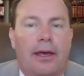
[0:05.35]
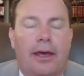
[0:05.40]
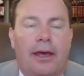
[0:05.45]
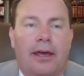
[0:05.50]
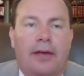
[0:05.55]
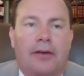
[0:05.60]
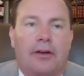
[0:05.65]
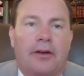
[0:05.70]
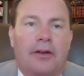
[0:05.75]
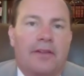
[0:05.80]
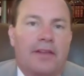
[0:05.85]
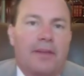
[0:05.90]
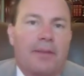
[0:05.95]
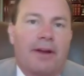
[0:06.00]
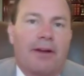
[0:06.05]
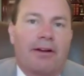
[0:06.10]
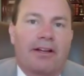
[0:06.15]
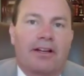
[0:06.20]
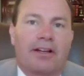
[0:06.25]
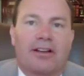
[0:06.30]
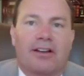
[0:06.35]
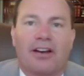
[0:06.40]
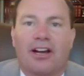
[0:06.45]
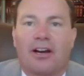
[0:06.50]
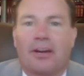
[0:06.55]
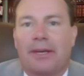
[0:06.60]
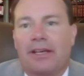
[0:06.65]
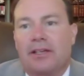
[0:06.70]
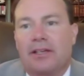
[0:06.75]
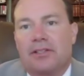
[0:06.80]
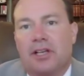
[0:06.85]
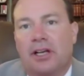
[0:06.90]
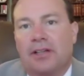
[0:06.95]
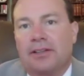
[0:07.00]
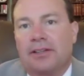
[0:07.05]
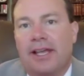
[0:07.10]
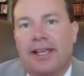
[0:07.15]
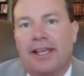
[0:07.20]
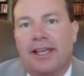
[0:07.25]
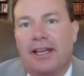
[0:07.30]
and on the American economy is
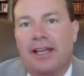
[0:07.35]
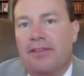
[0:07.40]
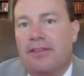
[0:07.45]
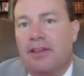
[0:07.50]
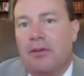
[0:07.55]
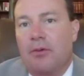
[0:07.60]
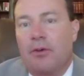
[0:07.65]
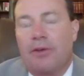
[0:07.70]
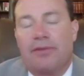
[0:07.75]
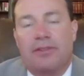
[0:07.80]
unlike anything